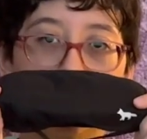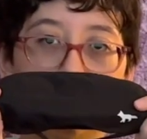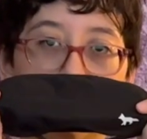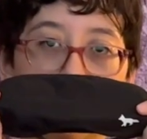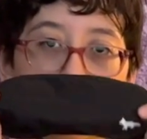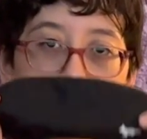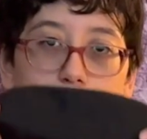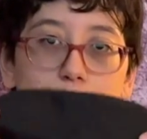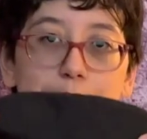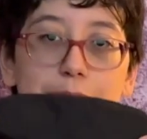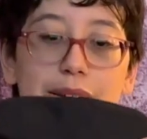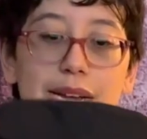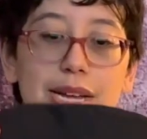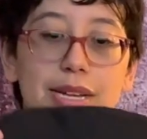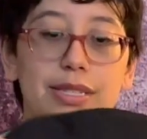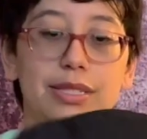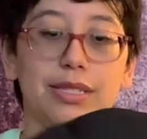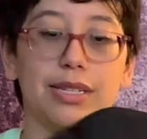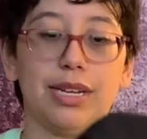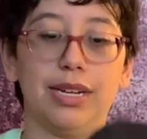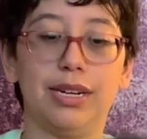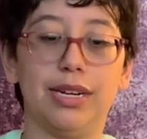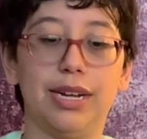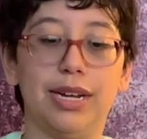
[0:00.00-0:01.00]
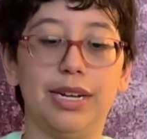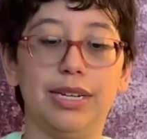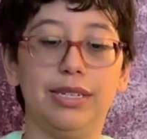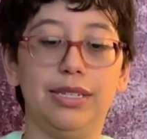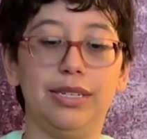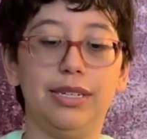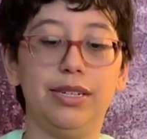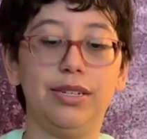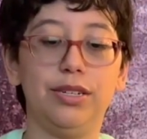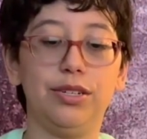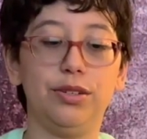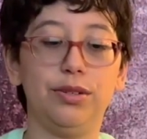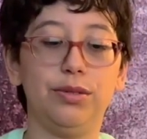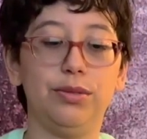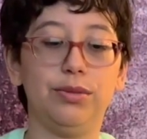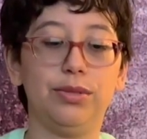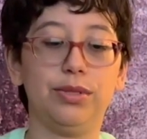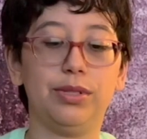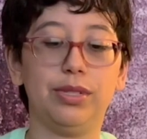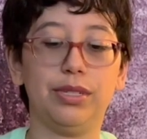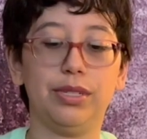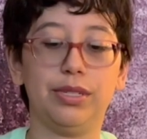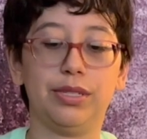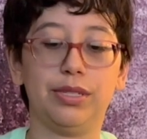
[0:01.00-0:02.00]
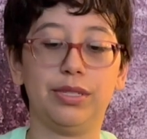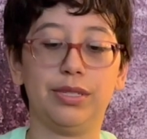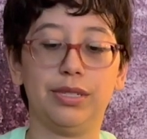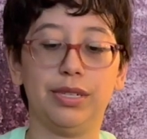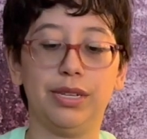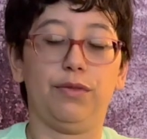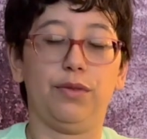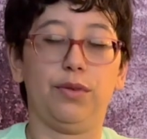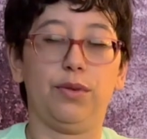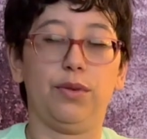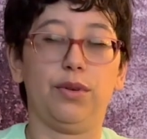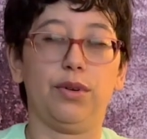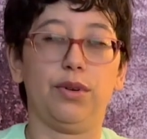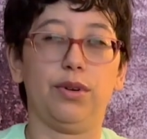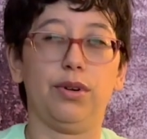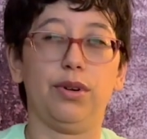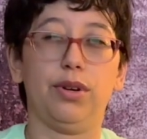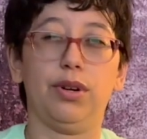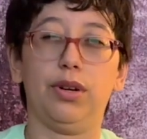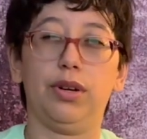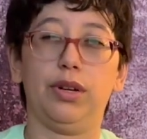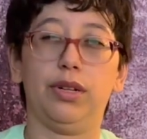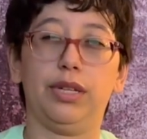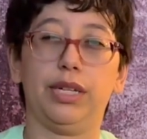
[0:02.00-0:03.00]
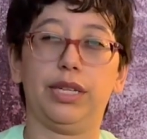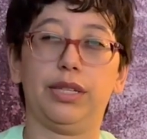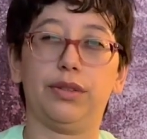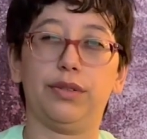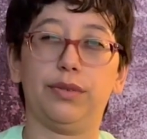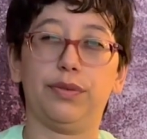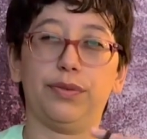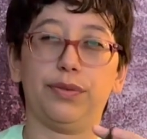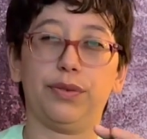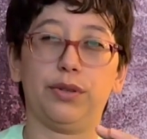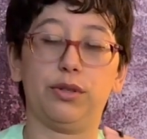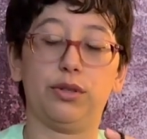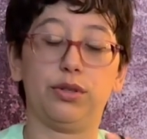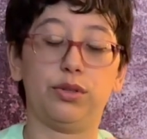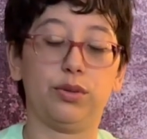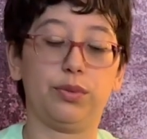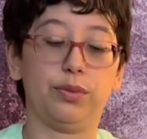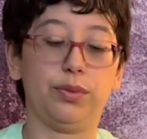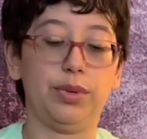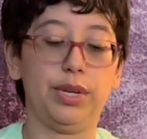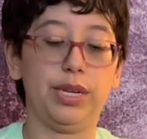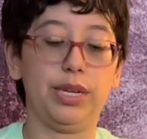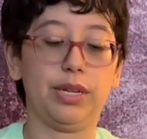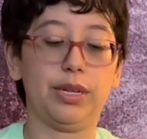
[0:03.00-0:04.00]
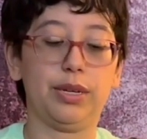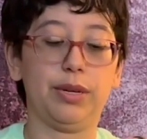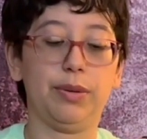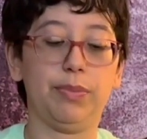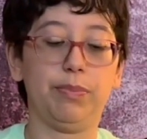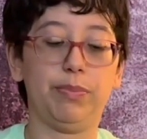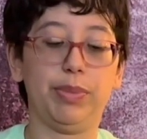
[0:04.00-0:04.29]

eye mask, and I did use this for like the first week,